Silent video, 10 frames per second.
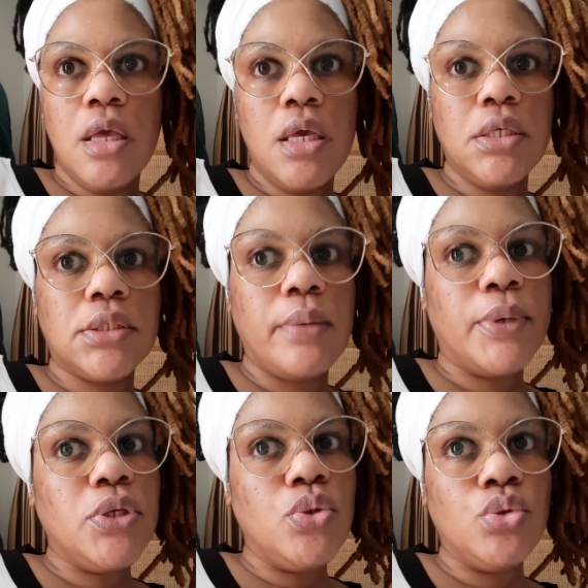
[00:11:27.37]
He said,
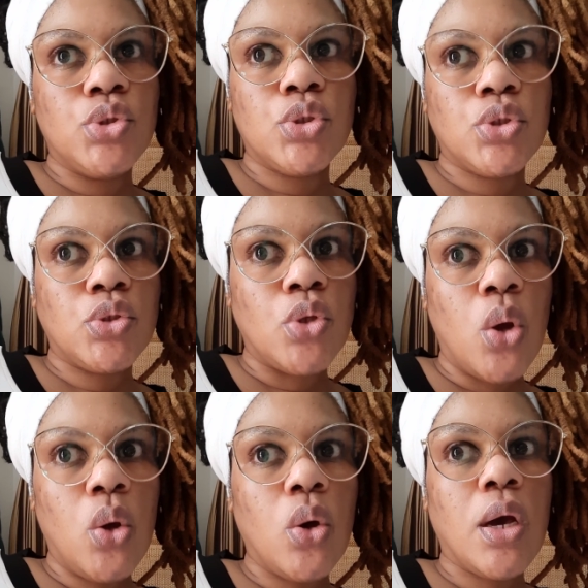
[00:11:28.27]
but you
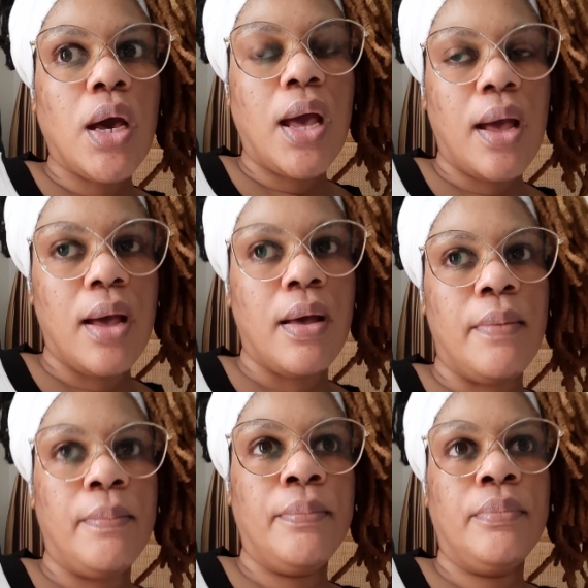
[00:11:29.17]
so
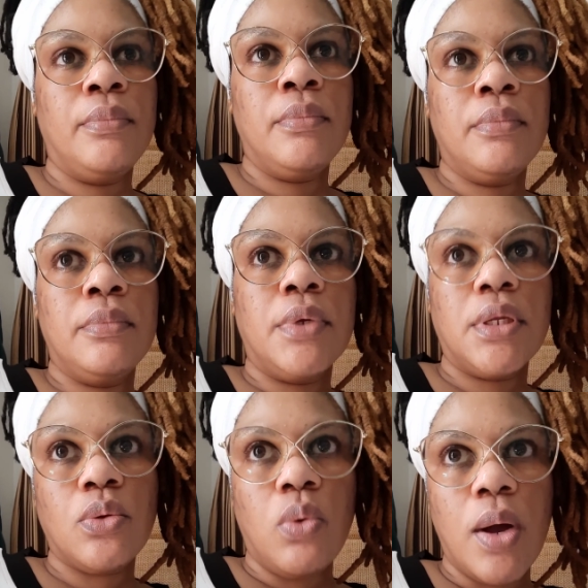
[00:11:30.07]
calm
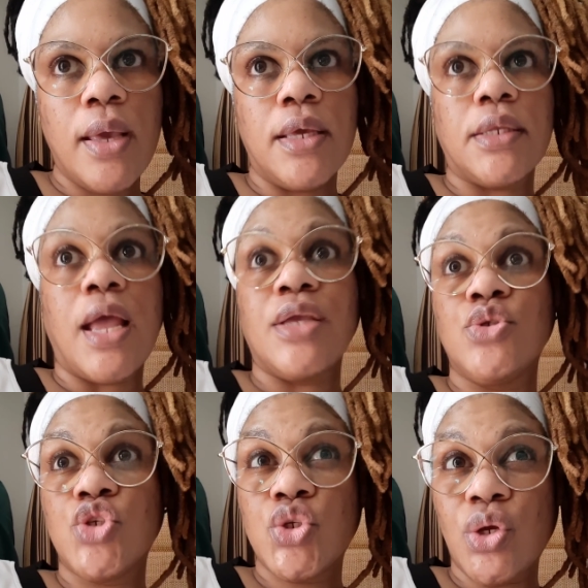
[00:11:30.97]
and quiet. Are you
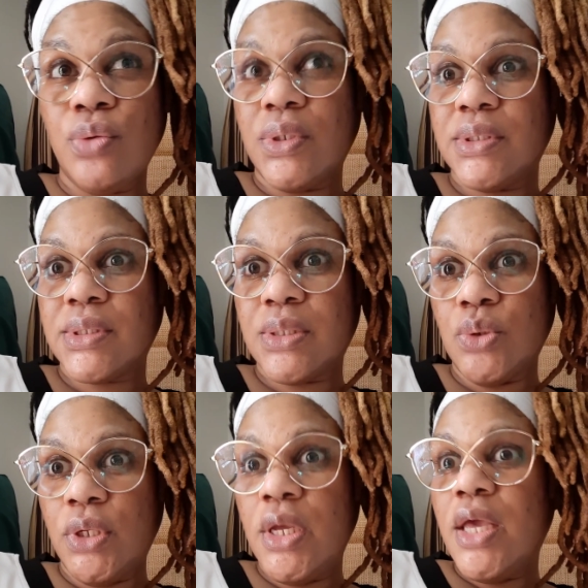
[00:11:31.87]
sure you
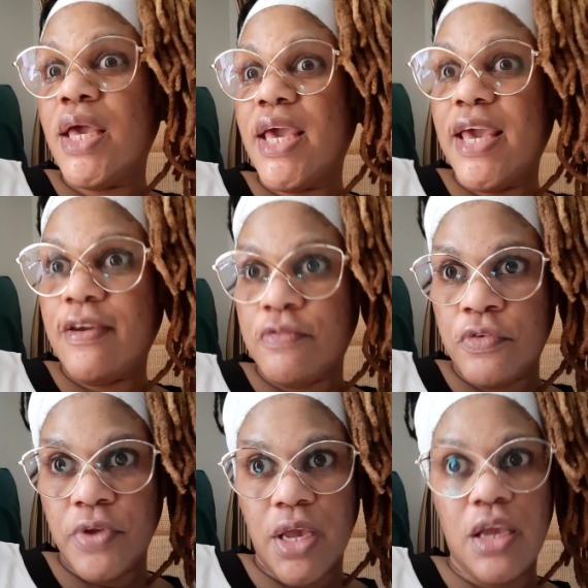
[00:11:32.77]
understood
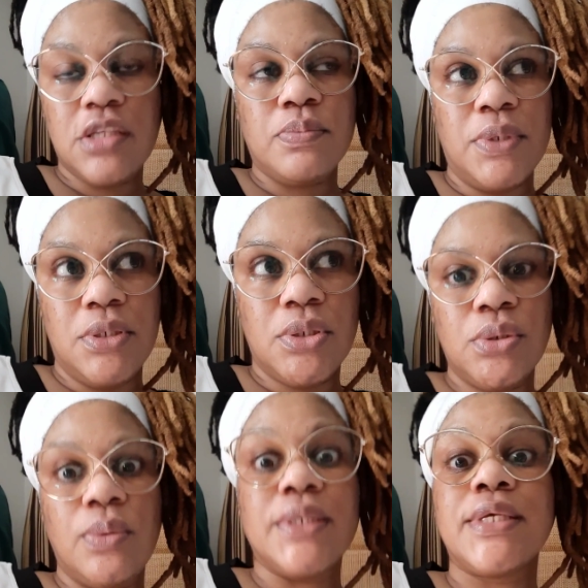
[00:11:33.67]
everything I explained to
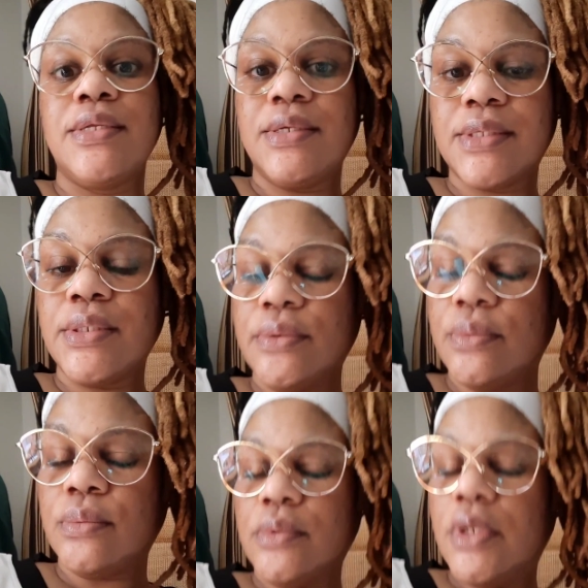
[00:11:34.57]
you? I said, yes, I
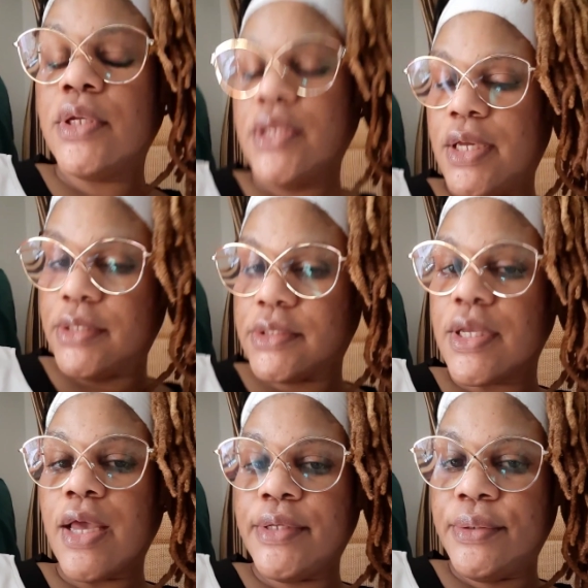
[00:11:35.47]
do. Yes,
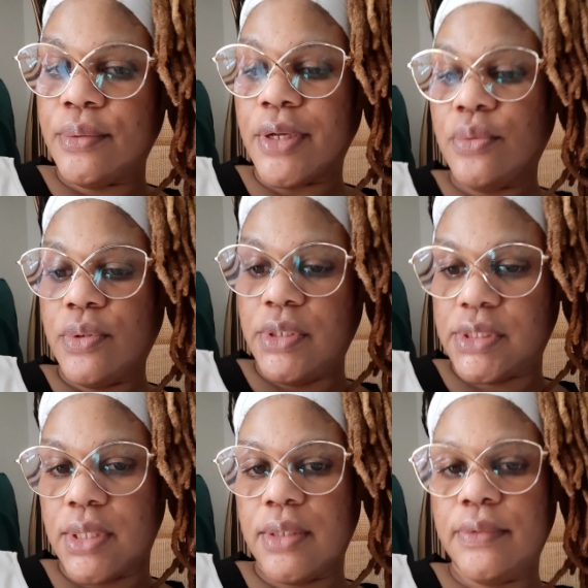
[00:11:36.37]
I do. I do
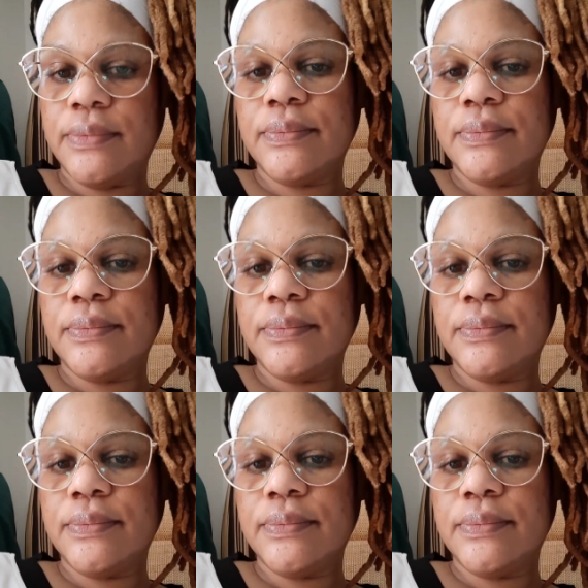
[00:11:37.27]
understand.